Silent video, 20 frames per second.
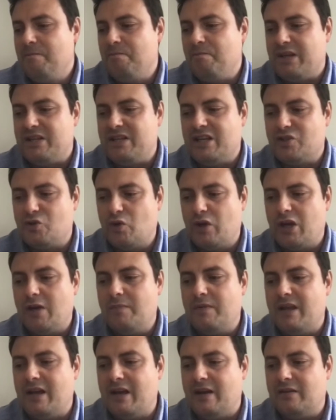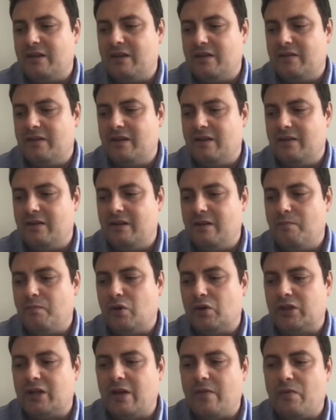but just to keep the
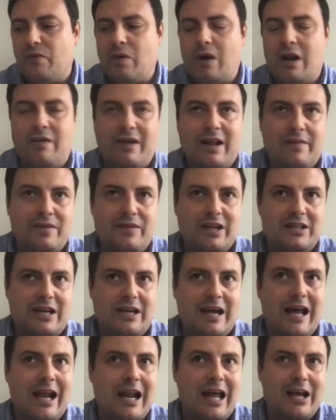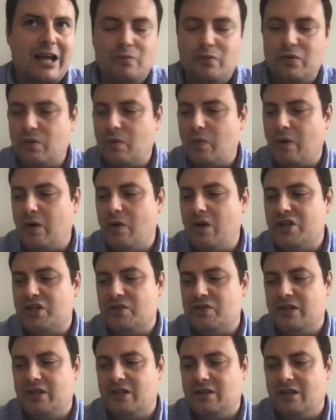important and relevant data aligned with the
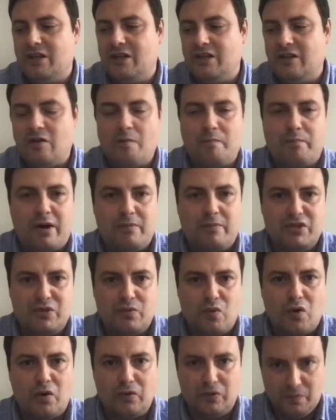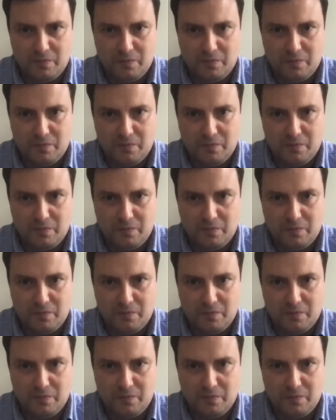regulation in on-premise world.